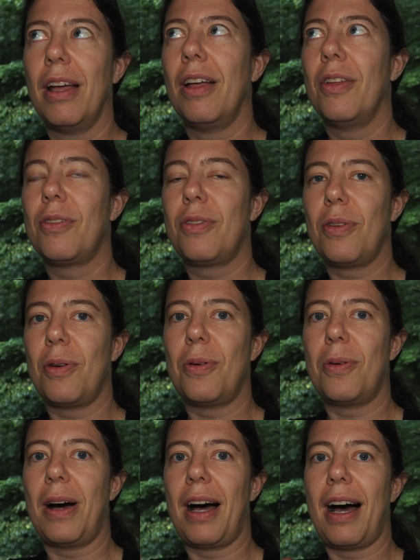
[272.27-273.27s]

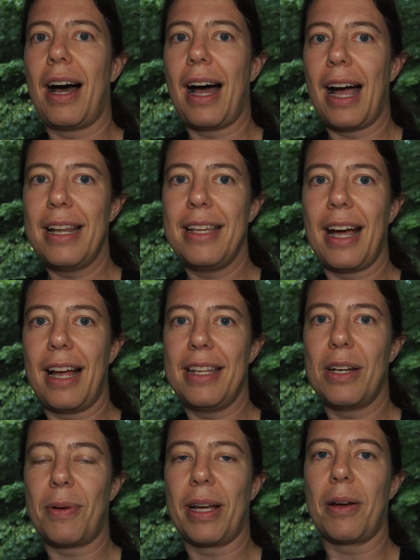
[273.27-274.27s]
So highly
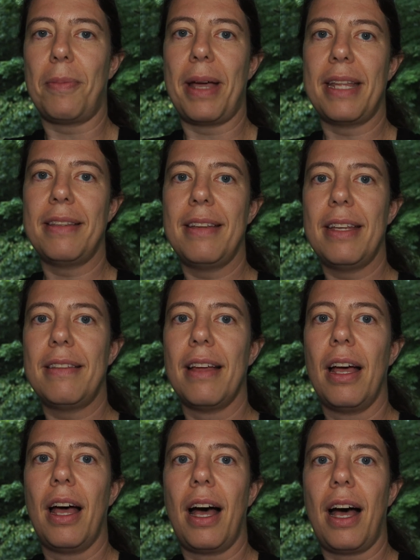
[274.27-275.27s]
recommend it.
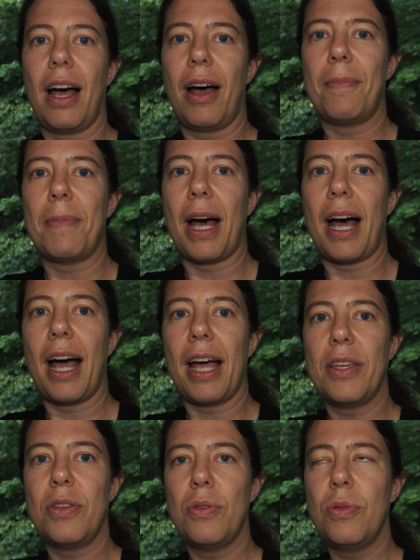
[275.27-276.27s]
I
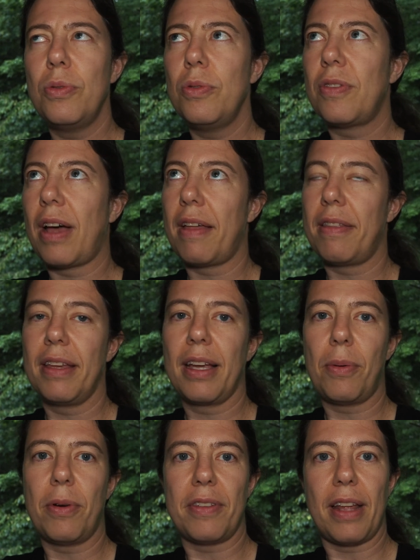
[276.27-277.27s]
think I
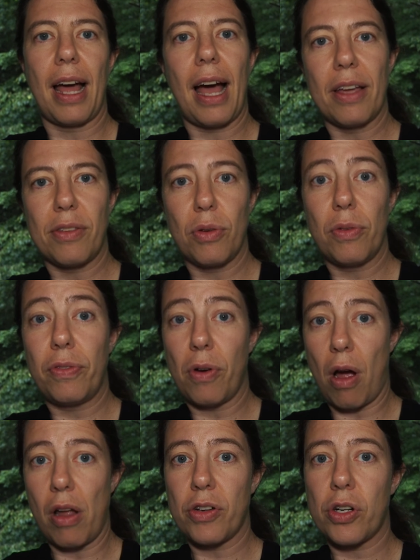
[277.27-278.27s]
was at ISO
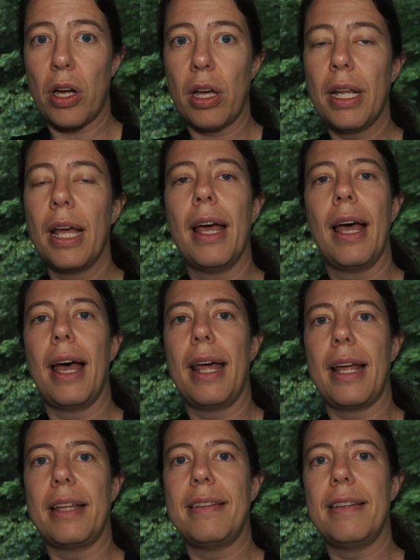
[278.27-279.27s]
400 and
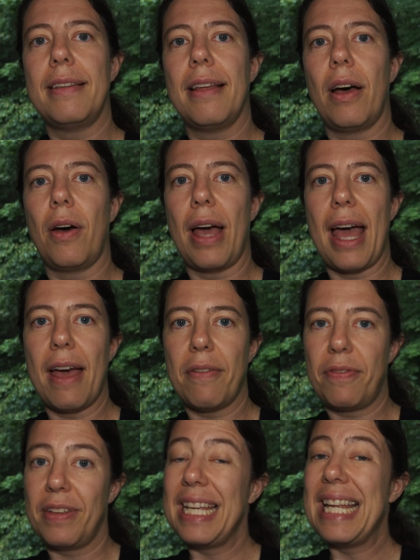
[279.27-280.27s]
I did
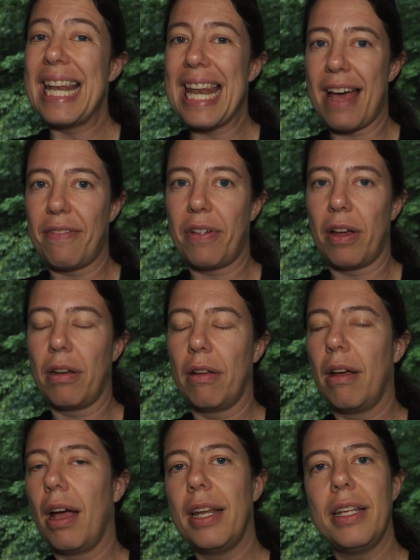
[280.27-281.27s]
f11,
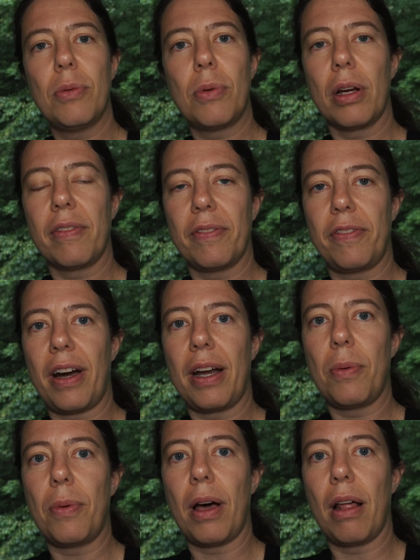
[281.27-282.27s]
and it worked very
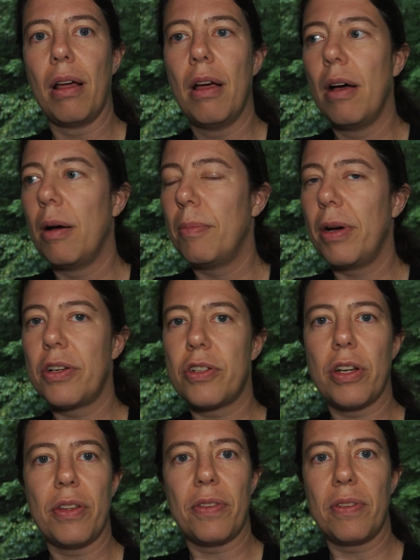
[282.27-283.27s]
well. But
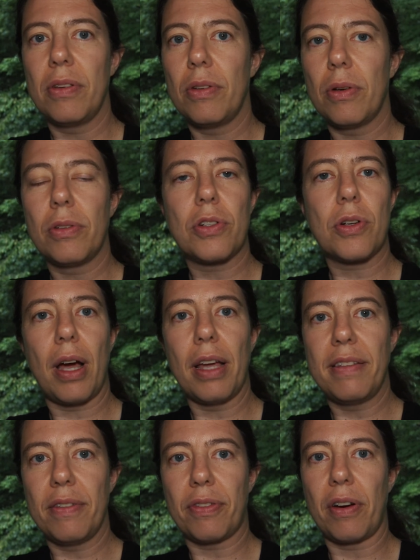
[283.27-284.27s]
just, you know, try
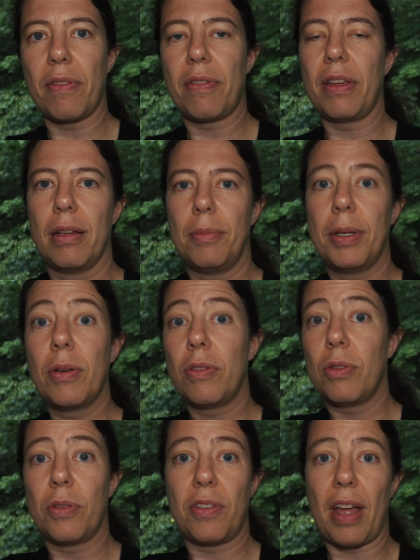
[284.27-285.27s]
different things because
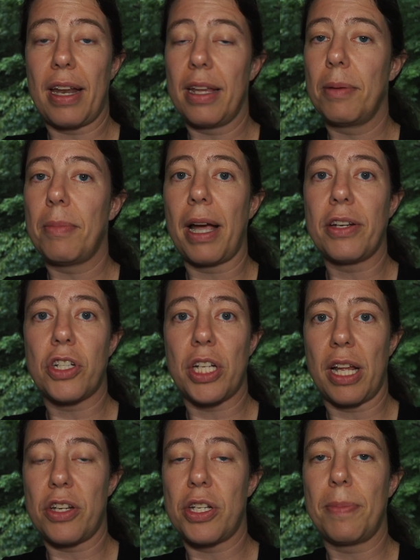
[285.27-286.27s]
your setting might
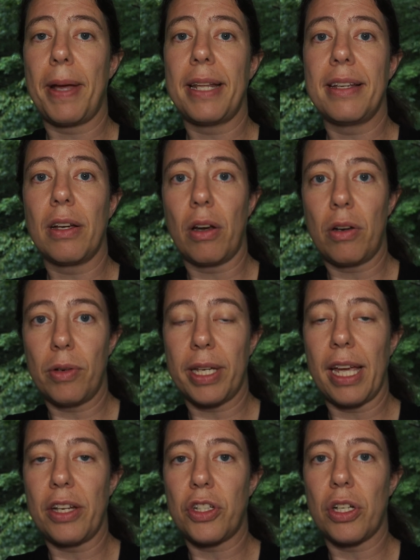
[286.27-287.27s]
change depending on
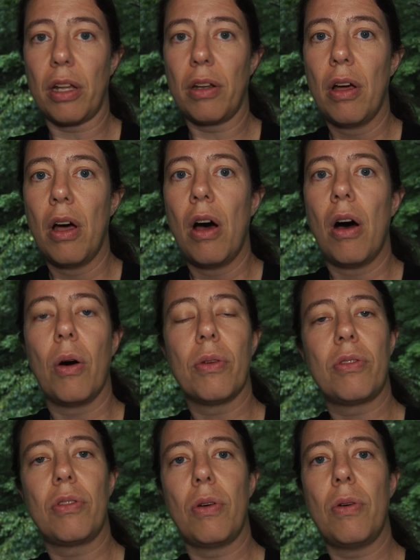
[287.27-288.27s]
location.
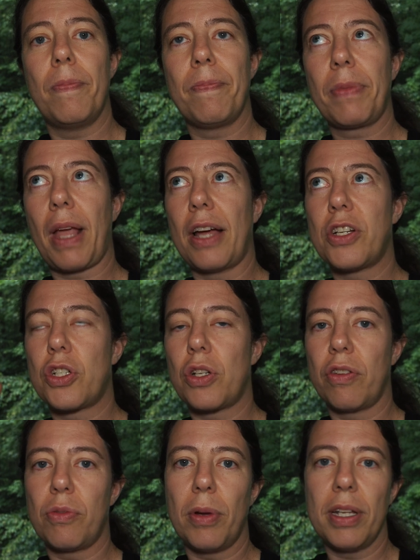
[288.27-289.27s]
Also, I
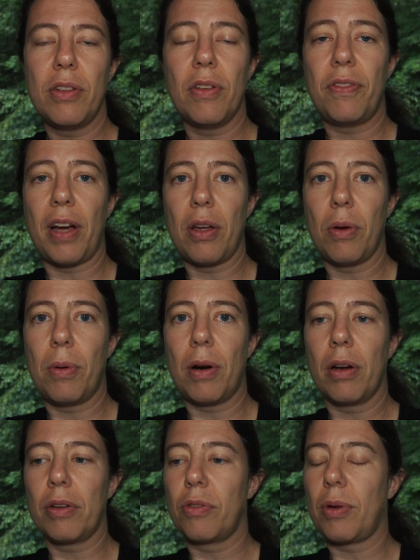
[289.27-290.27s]
just wanted the
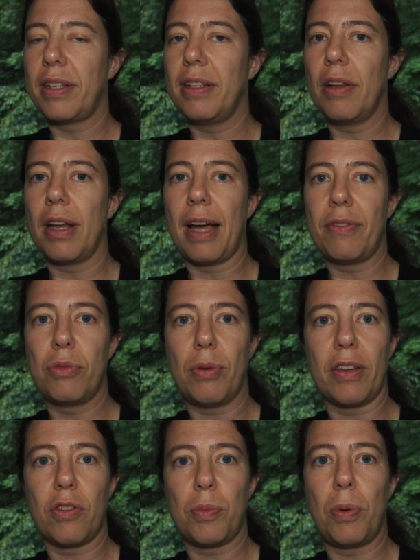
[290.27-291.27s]
fireworks, so I didn't have to
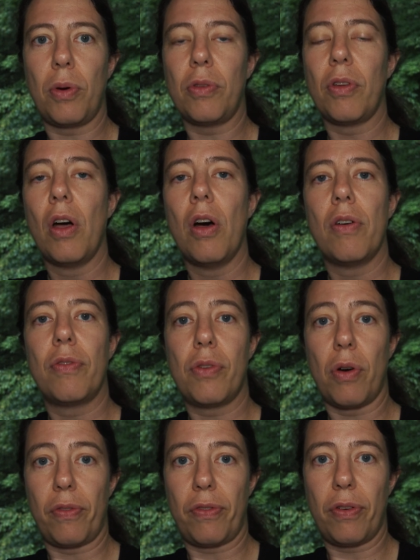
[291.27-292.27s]
expose for
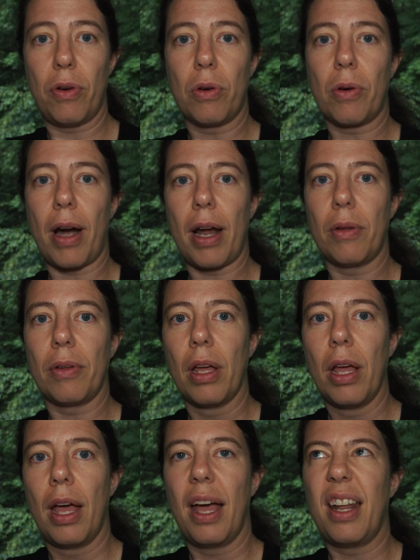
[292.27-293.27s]
a foreground.
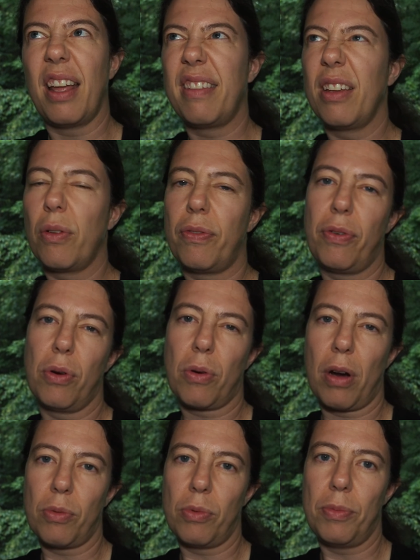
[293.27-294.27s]
And I think a
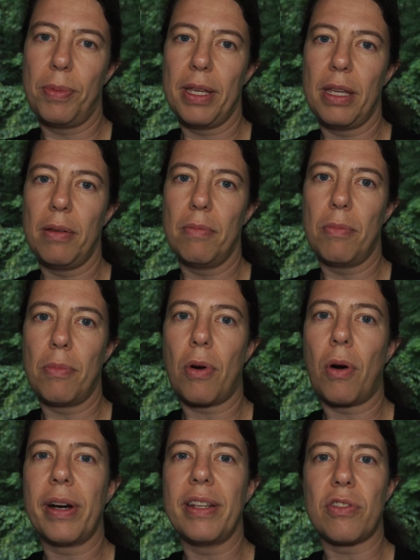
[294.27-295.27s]
foreground would be
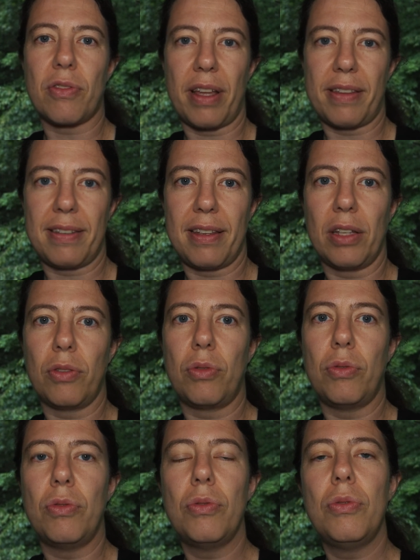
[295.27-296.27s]
more interesting to
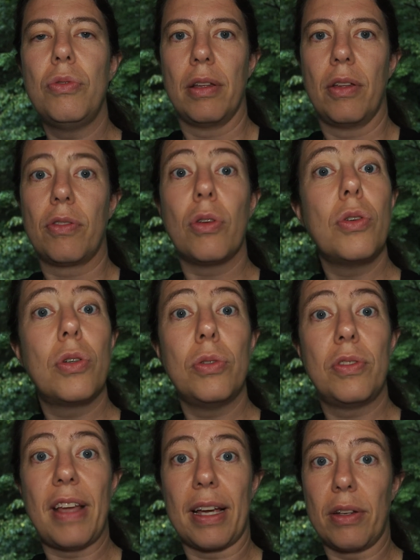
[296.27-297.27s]
do. So you could
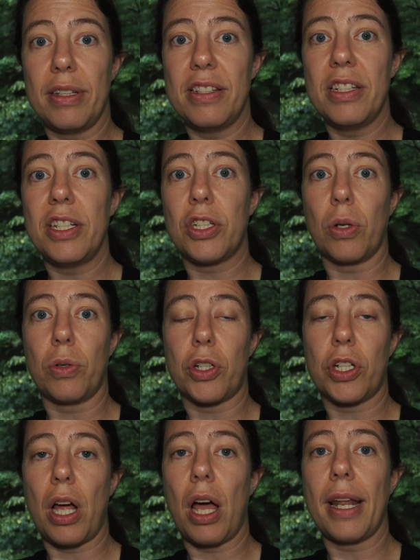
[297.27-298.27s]
take an initial
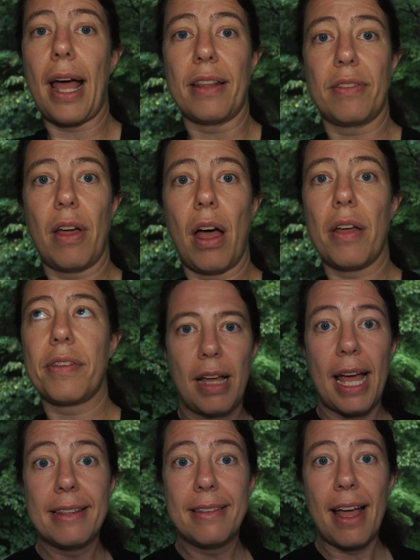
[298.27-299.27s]
shot at dusk
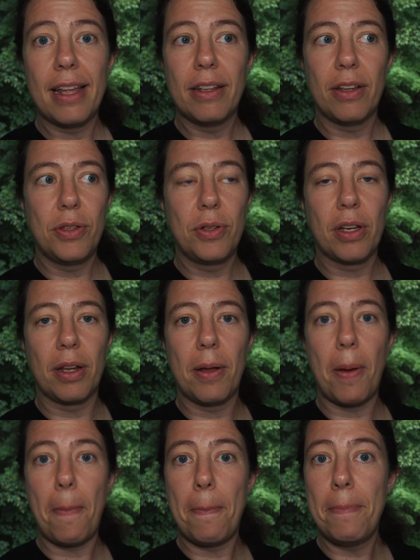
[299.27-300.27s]
and then you can
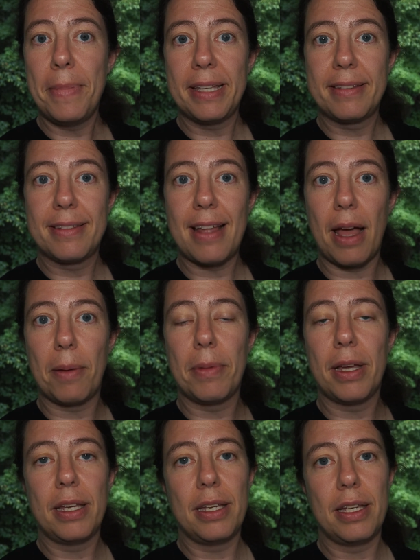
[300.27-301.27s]
mix them
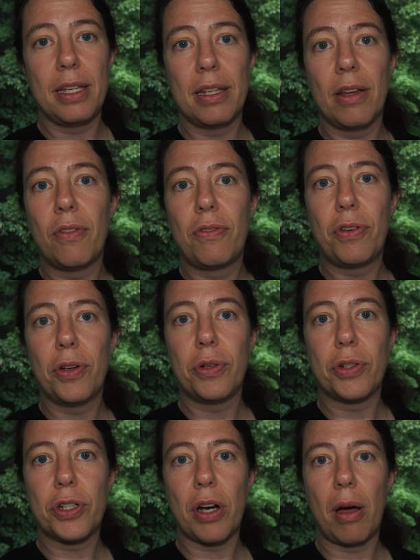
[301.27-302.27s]
in
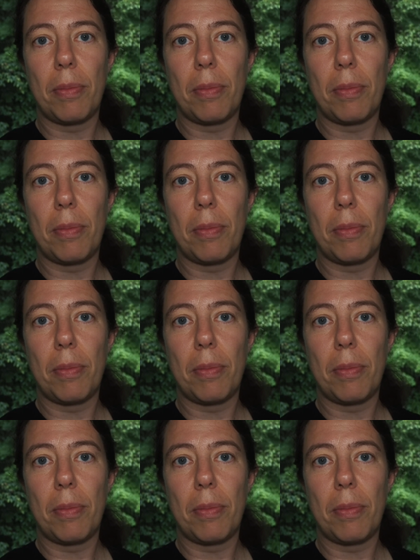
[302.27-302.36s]
Photoshop.